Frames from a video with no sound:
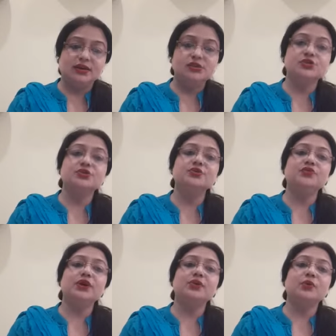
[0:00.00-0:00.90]
Children,
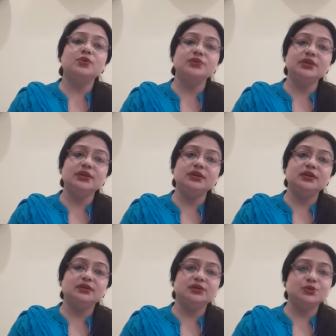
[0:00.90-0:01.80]
we are already
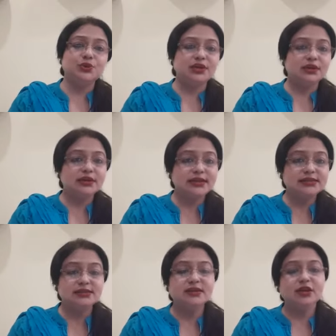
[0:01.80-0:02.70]
uh, doing a
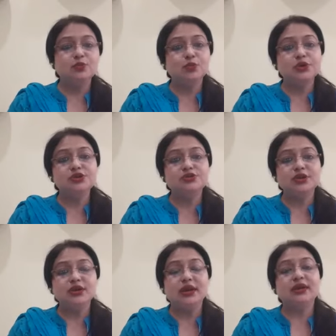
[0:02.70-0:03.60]
lesson in
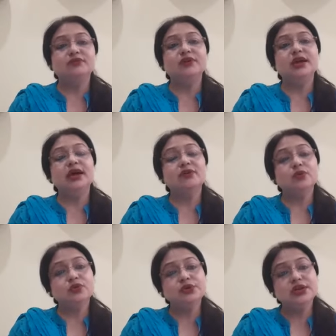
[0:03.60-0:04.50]
poetry and we I have
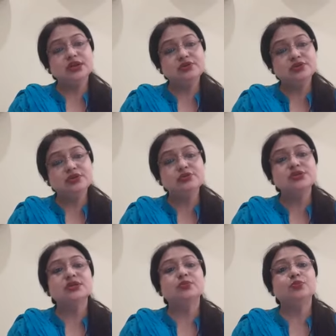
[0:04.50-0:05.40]
already
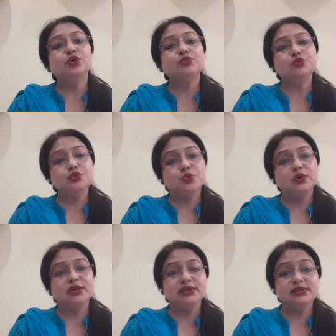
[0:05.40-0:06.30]
introduced a poem to you
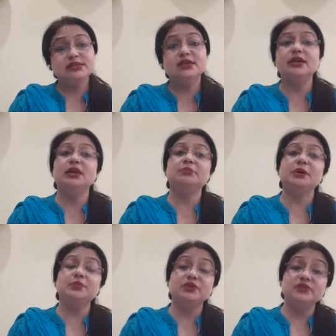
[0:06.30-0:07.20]
all yesterday in my
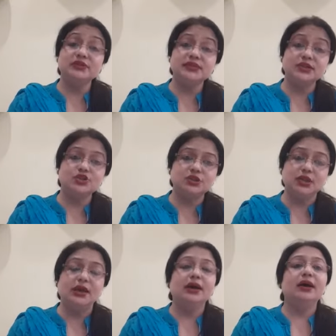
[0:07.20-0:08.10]
previous session,
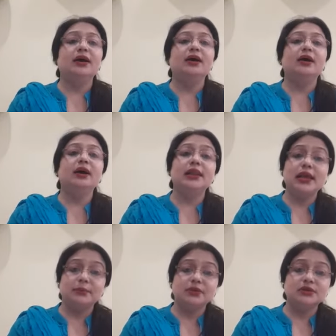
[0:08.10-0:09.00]
A
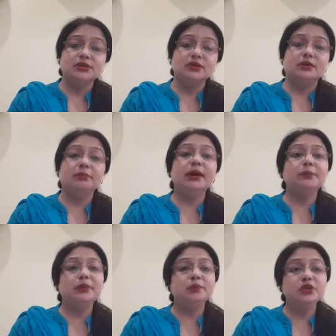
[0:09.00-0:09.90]
Lament by
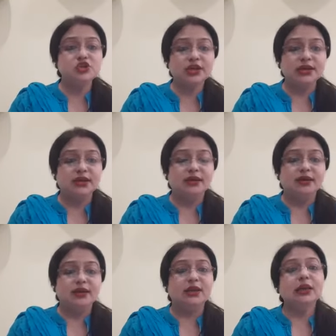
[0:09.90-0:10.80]
P.B. Shelley.
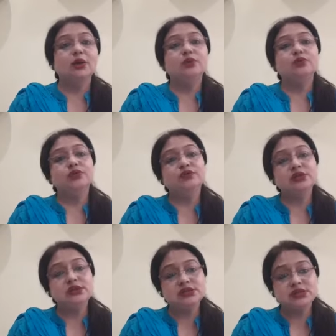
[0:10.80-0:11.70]
Now we
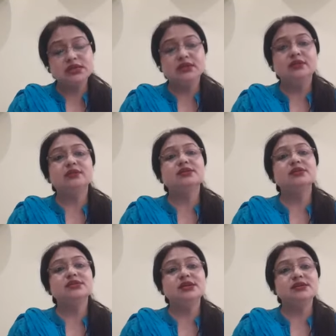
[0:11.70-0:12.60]
will see the
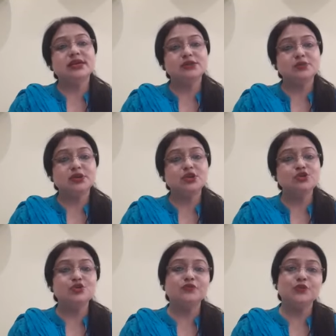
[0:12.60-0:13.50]
detailed
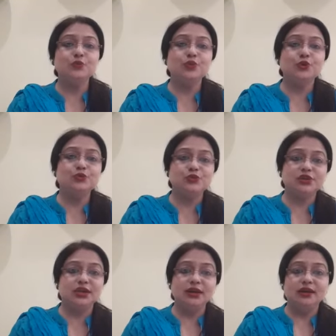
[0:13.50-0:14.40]
explanation of the poem
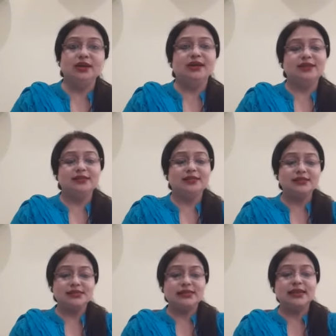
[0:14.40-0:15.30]
today in
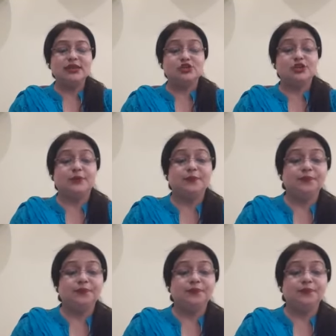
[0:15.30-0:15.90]
this lecture.